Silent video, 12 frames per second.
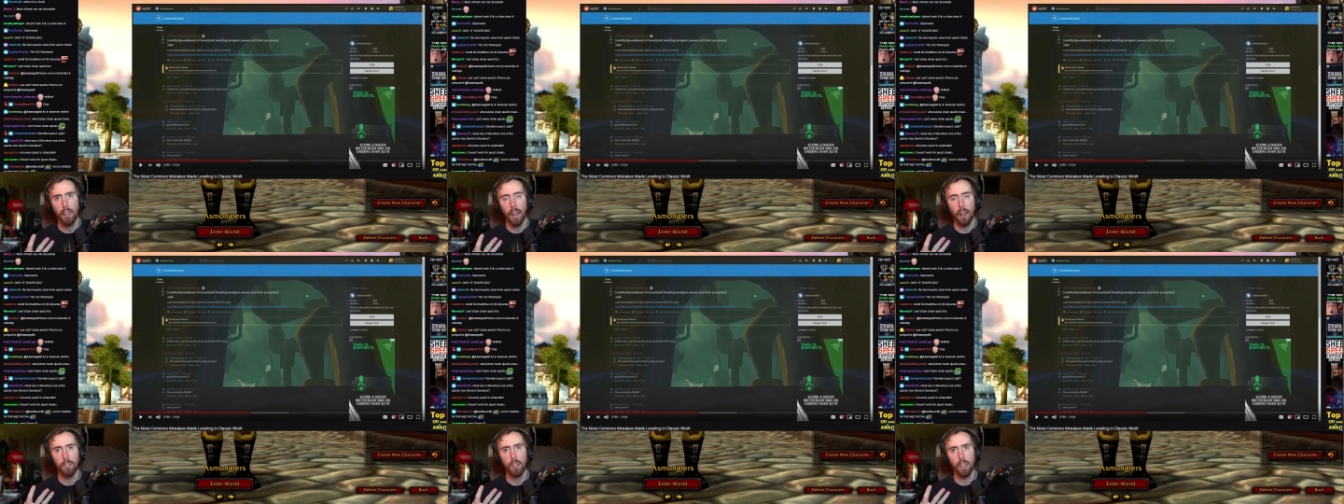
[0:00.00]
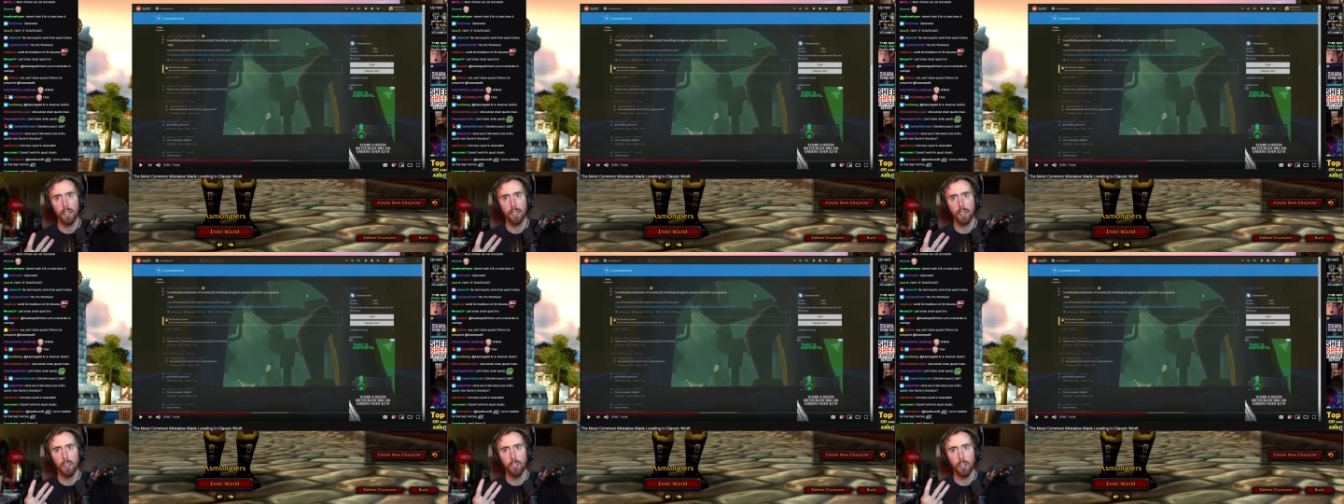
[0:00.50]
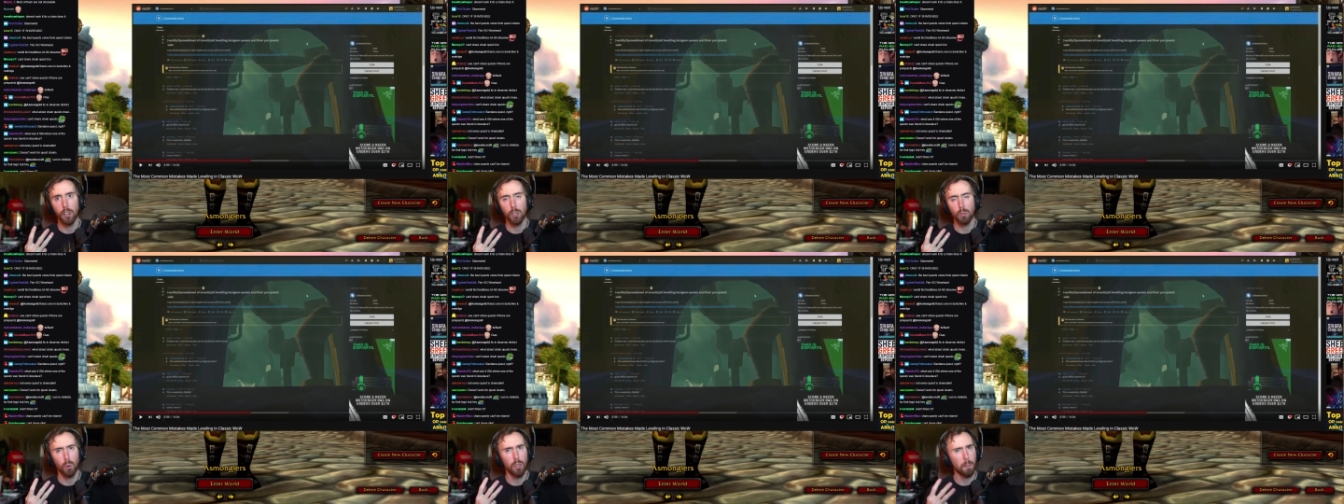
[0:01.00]
and then
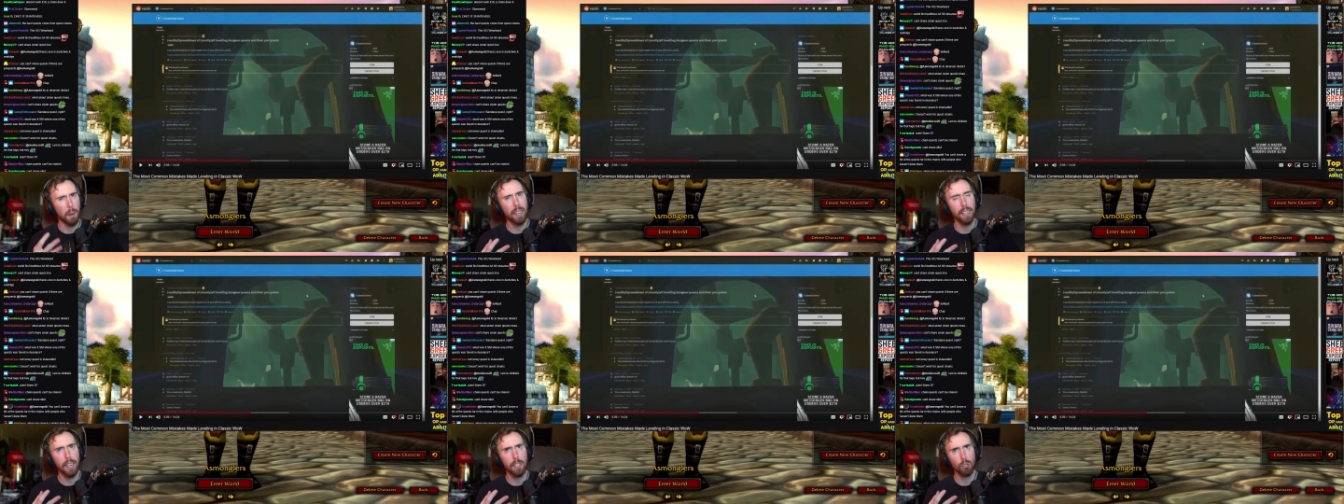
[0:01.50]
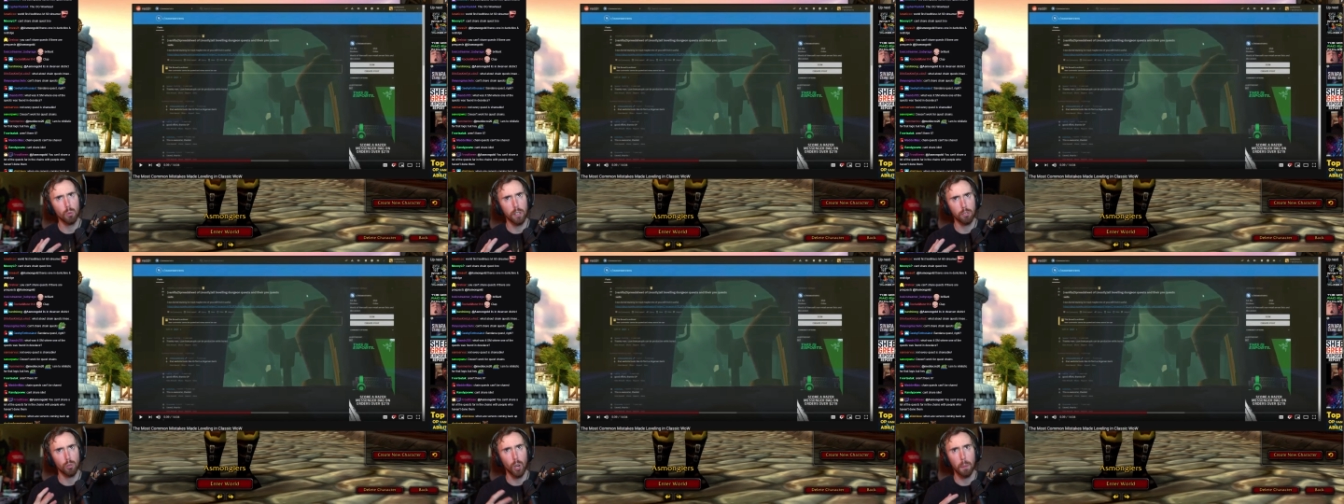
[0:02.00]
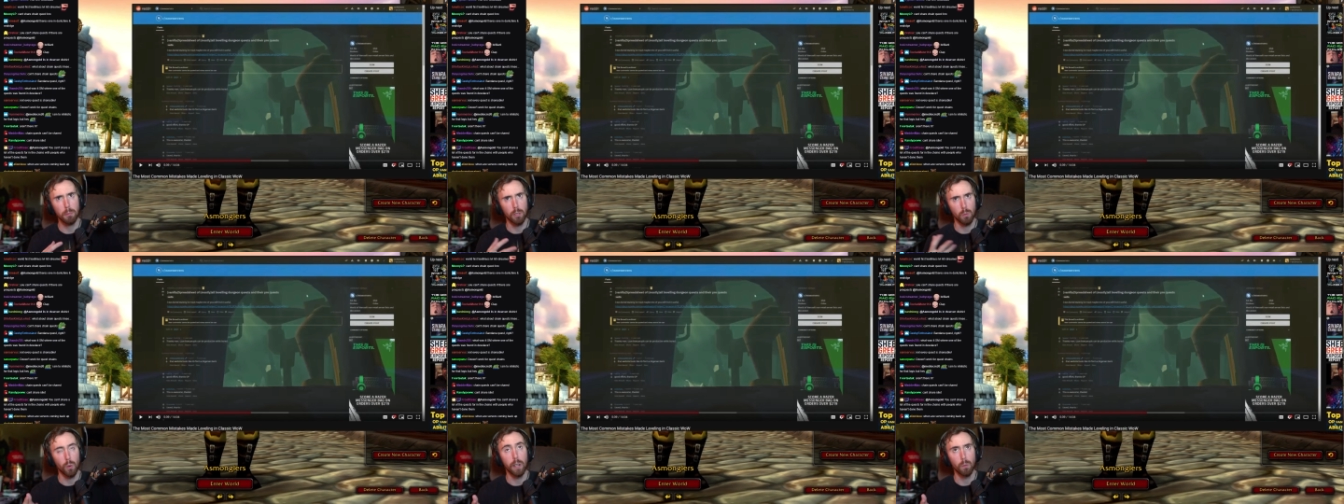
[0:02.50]
there's well the bandanas quest drops
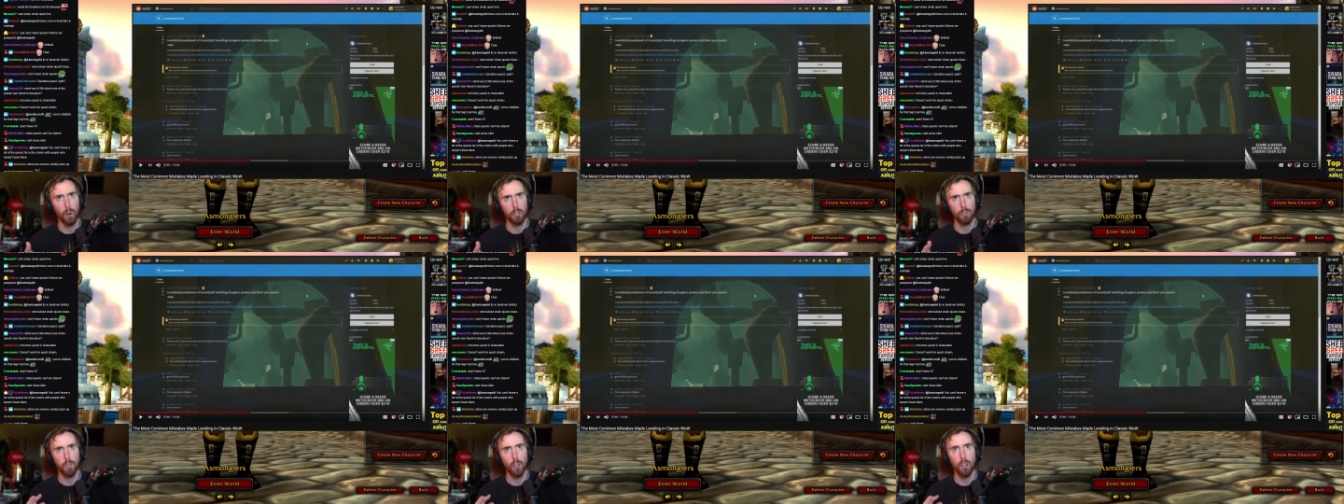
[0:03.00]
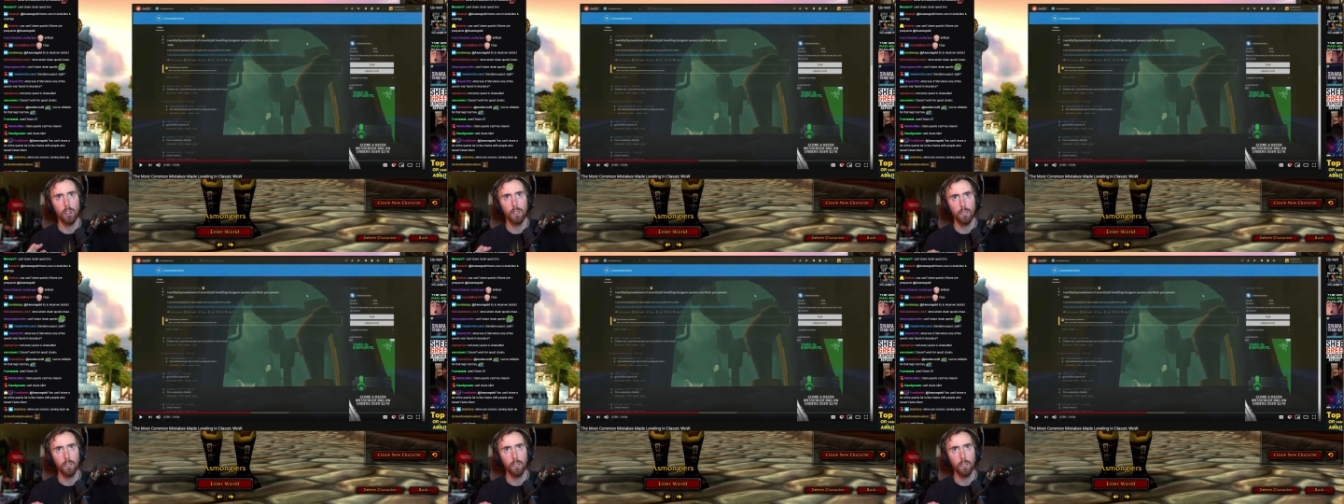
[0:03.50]
in, in Westfall.